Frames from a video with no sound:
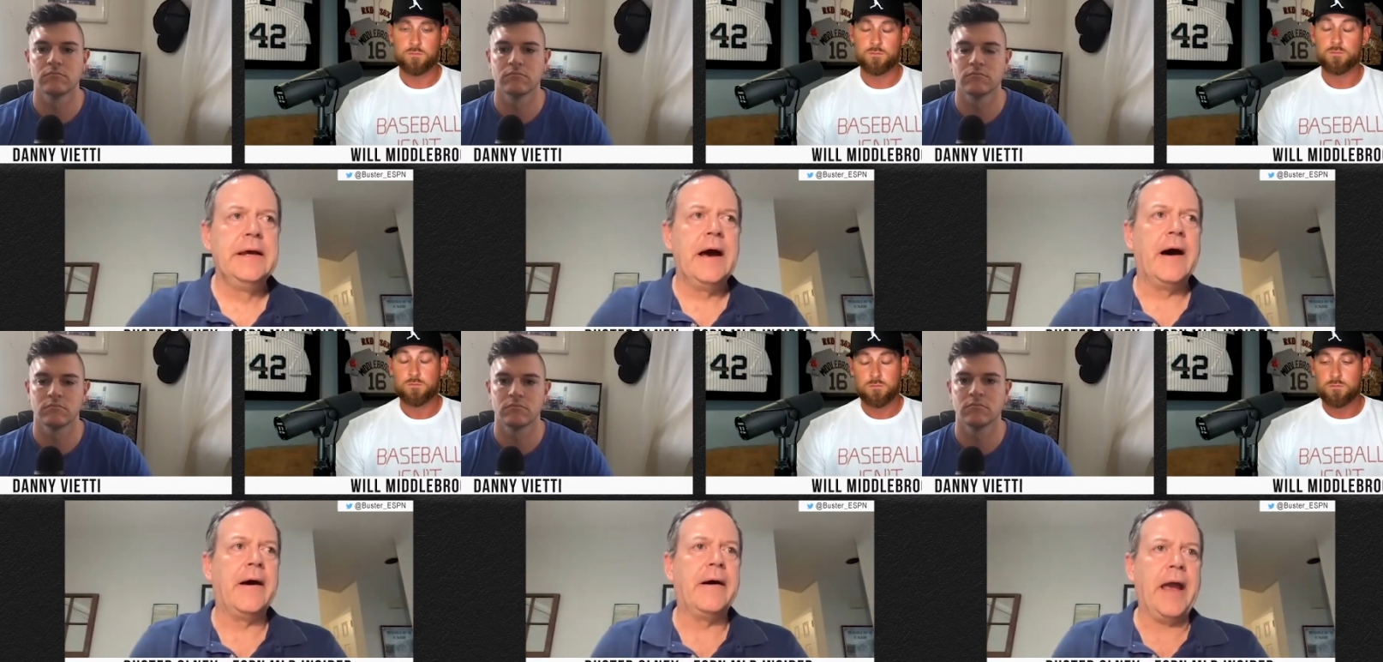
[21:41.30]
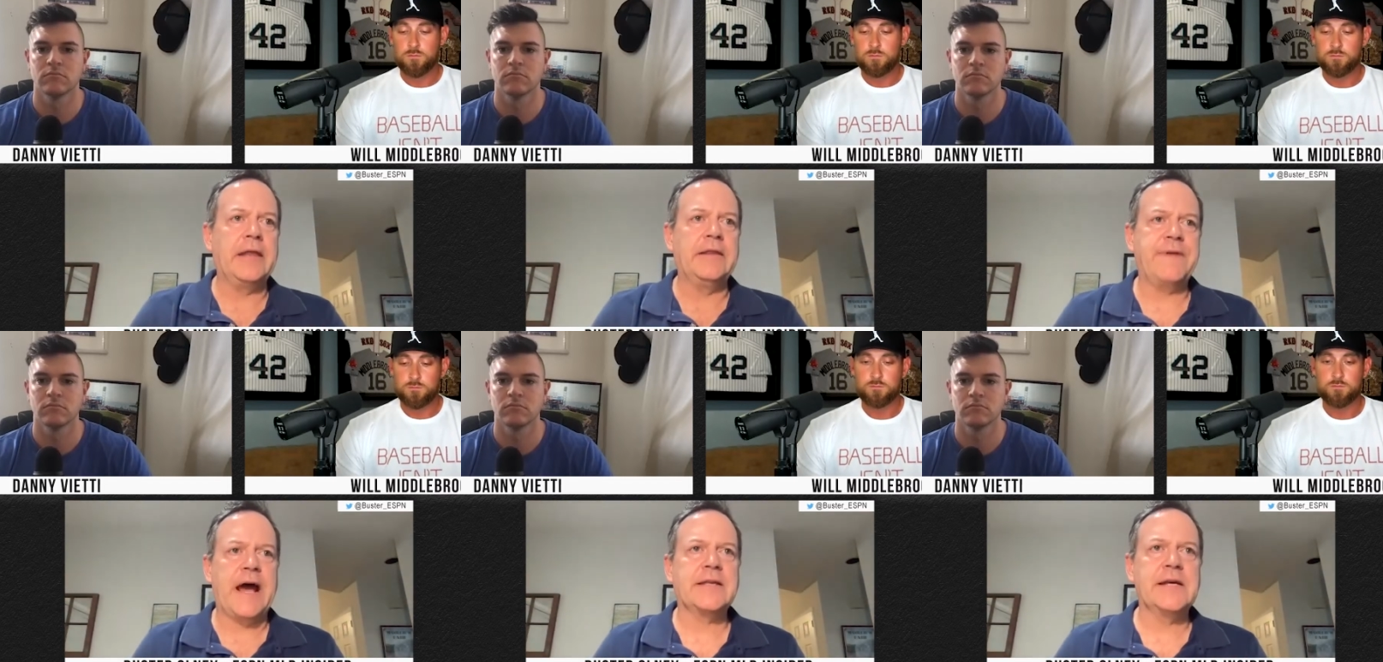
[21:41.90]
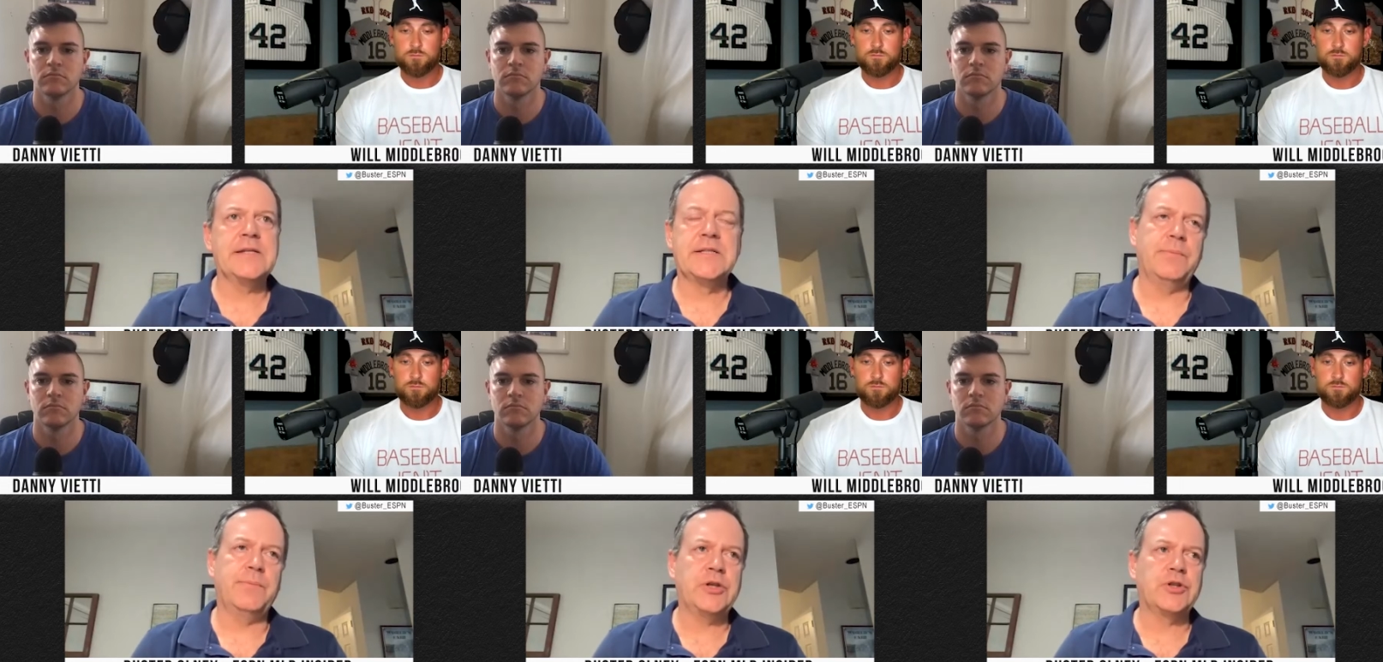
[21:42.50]
Speaker 1: Uh, and the fact is, is the
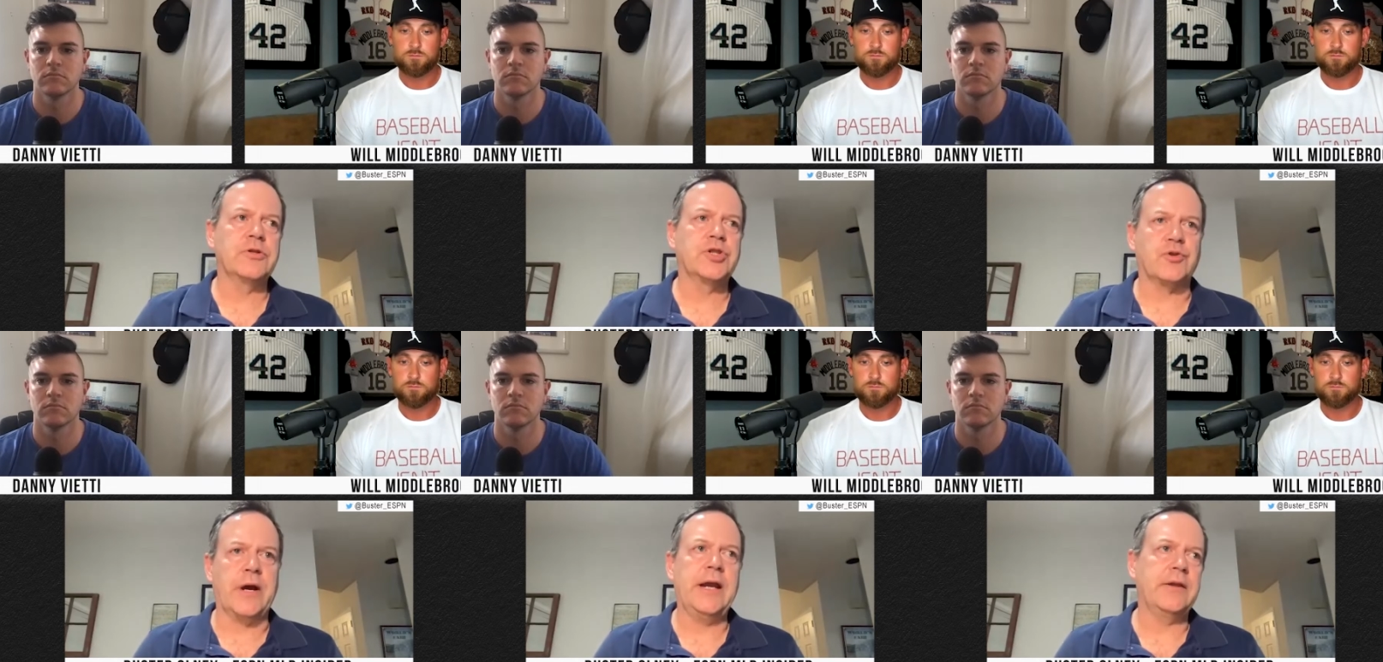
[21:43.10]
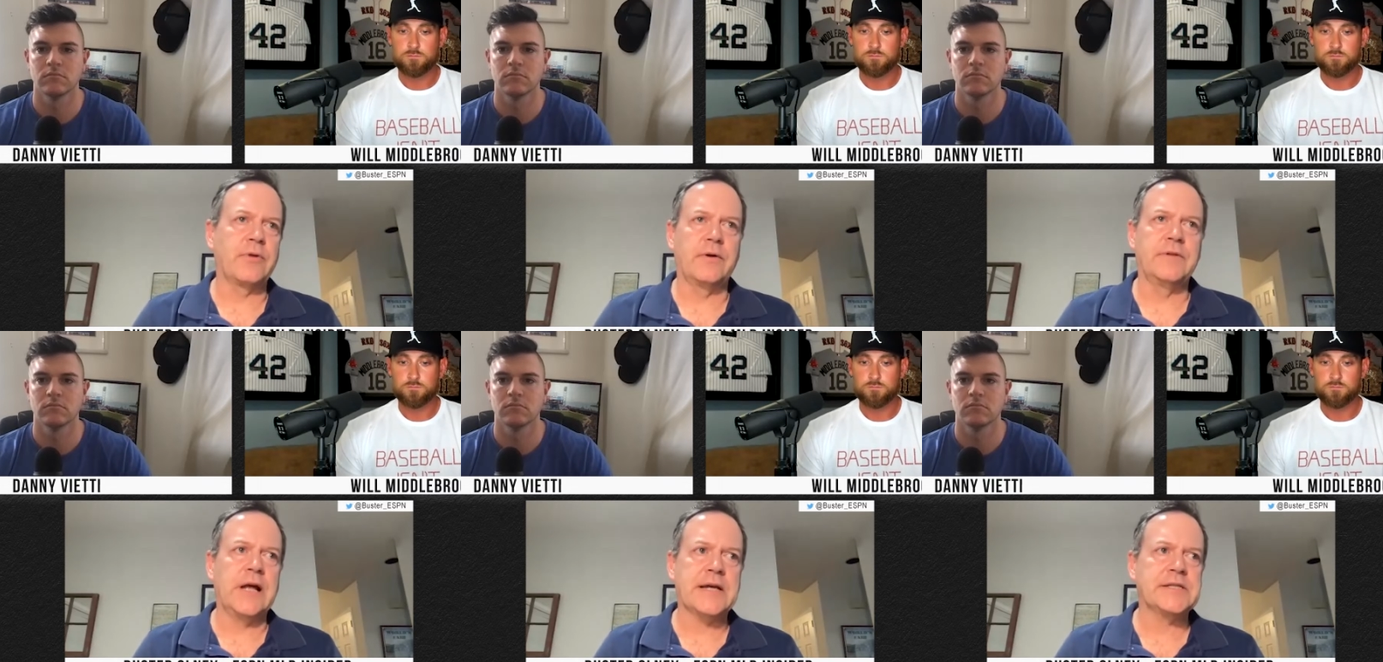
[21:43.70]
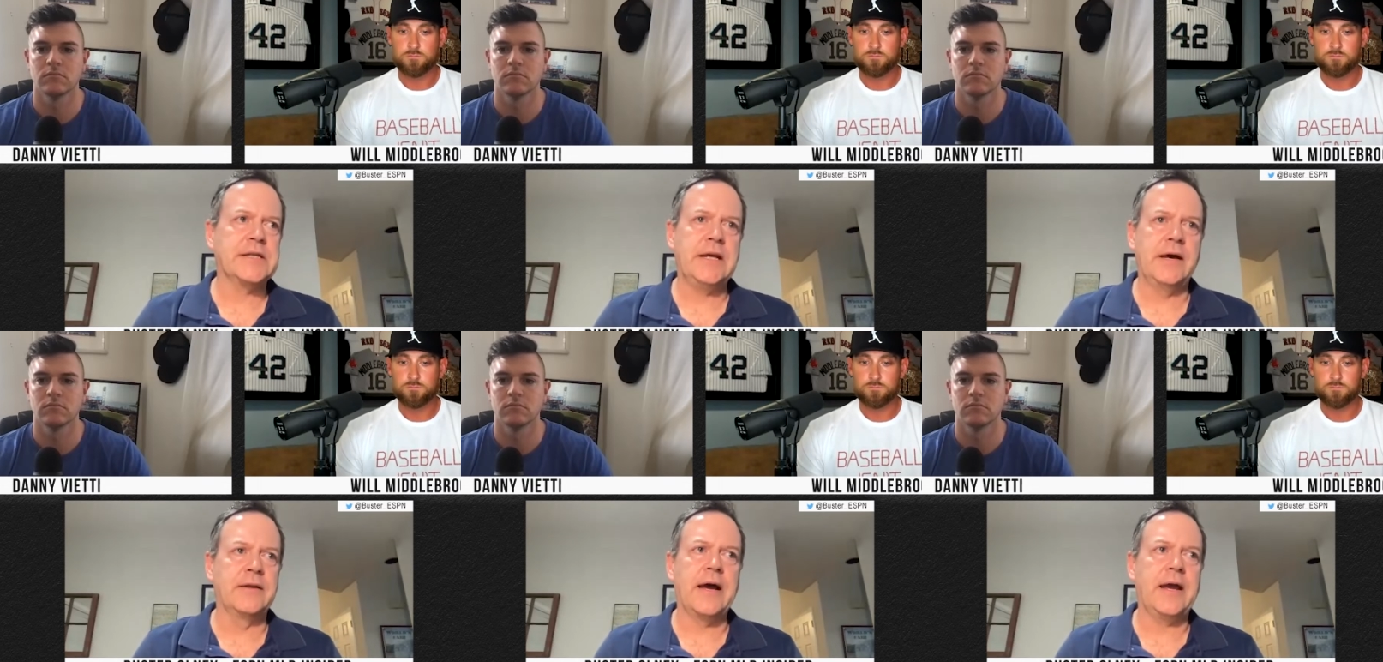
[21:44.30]
pitchers trained to throw velocity,
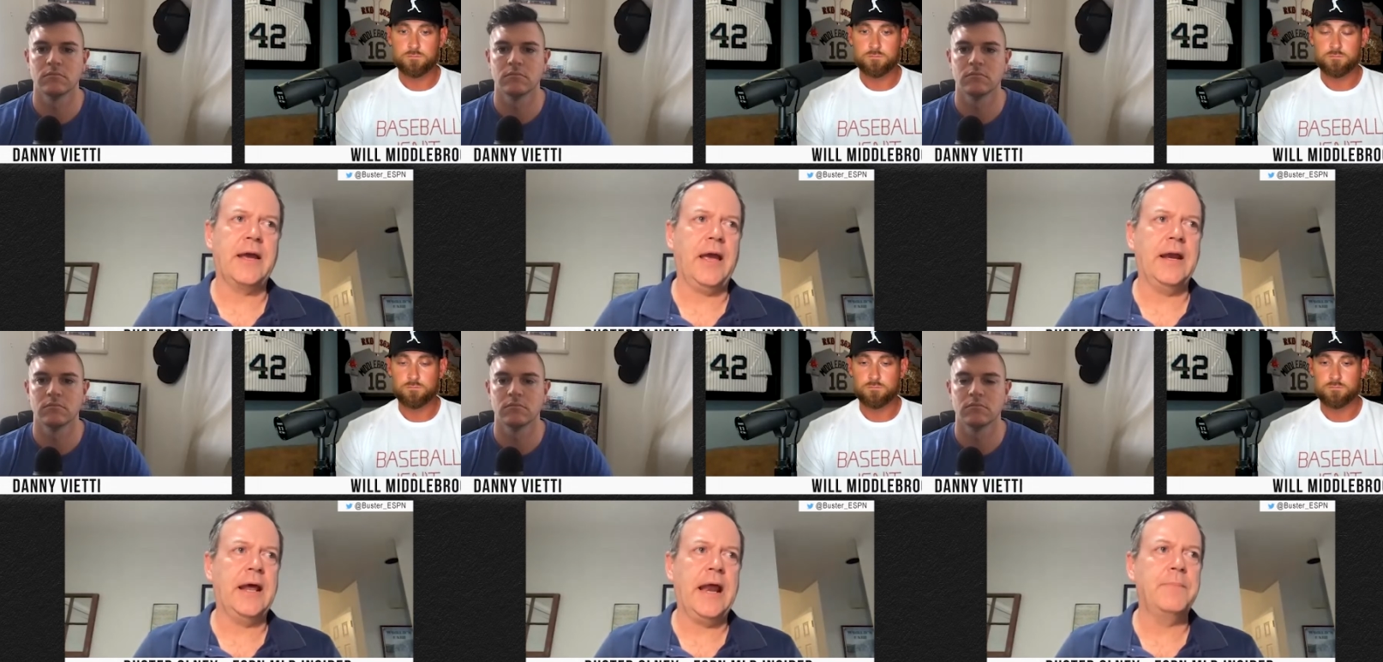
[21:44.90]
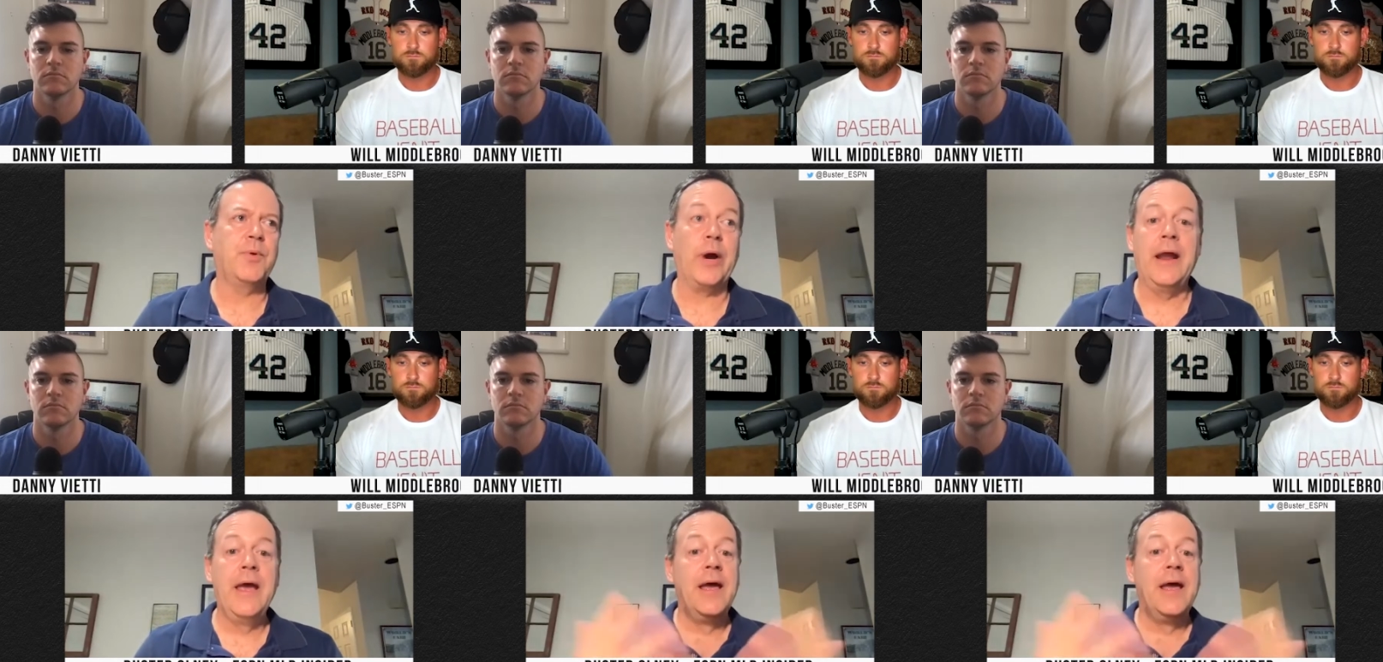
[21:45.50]
unlike in any point.